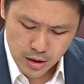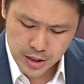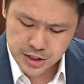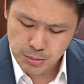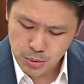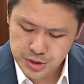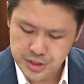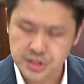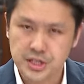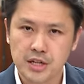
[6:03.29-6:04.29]
It is a more
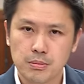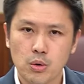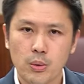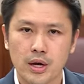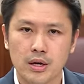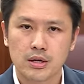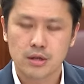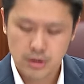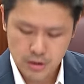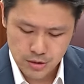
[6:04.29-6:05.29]
sustainable way
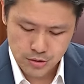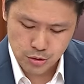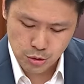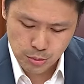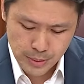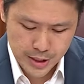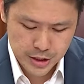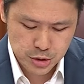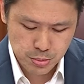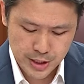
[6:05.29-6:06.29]
to
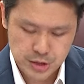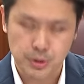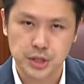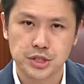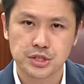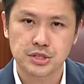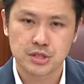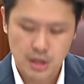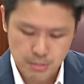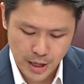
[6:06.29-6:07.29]
manage price pressures
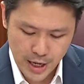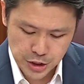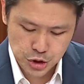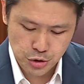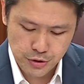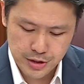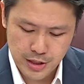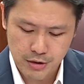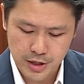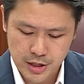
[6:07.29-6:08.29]
by ensuring
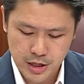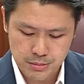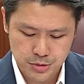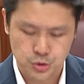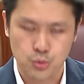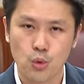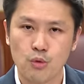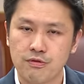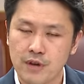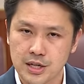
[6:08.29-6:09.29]
that our incomes grow
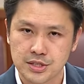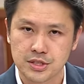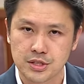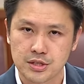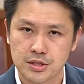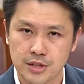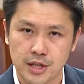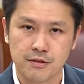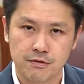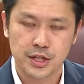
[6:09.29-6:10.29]
faster
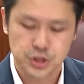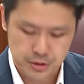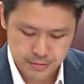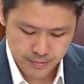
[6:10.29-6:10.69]
than inflation.